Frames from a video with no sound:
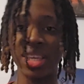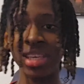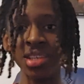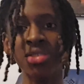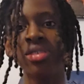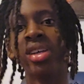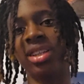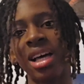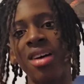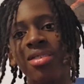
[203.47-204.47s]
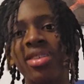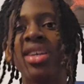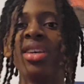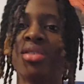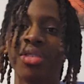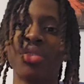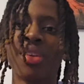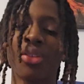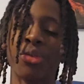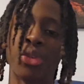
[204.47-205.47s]
easily allows heat to
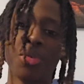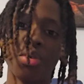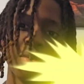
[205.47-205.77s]
transfer through.